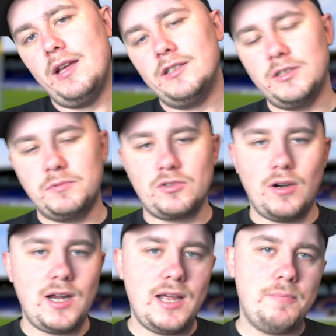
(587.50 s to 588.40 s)

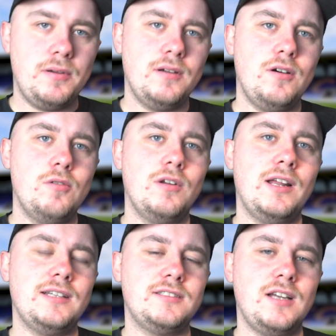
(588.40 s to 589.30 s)
Subscribe, all of
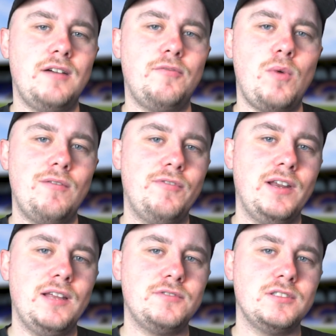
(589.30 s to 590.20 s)
that stuff. One
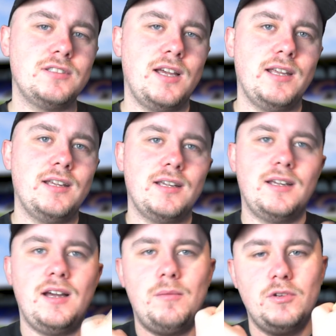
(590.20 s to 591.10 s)
thing left to say,
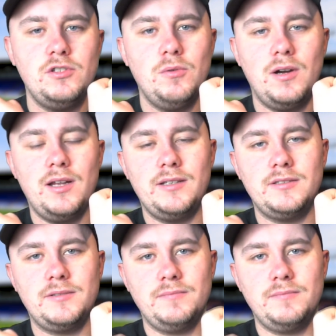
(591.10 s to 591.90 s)
come on you Irons.